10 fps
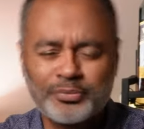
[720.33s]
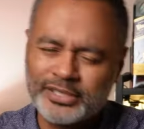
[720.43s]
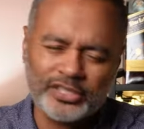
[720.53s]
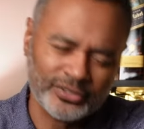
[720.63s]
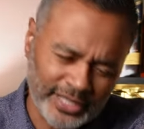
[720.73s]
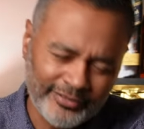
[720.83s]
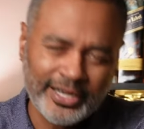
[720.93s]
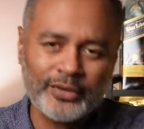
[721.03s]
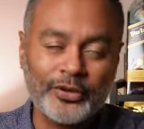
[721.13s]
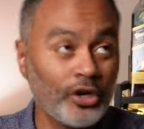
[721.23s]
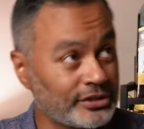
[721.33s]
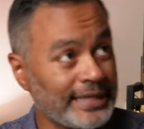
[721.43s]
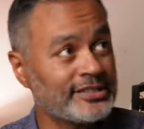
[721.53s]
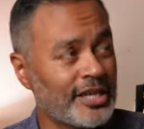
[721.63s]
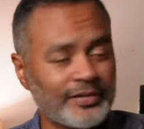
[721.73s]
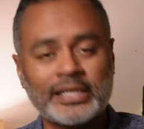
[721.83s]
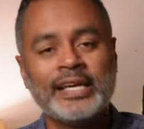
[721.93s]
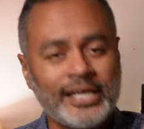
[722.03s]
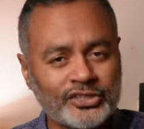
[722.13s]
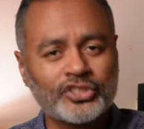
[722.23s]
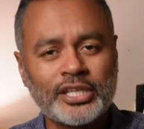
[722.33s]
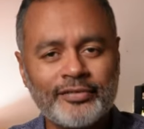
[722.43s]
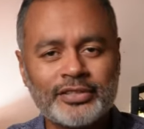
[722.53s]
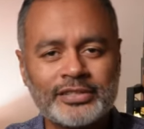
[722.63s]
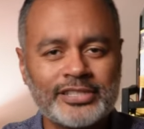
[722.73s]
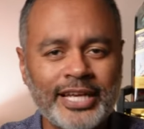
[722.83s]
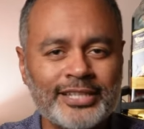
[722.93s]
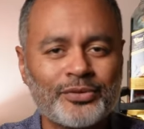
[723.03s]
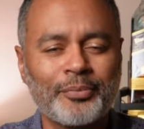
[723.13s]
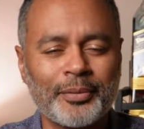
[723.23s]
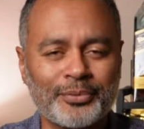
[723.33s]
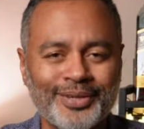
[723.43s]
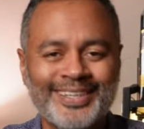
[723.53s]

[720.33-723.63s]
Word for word: But still, give it anyway. No, it's Thanksgiving. So give it, share this with people.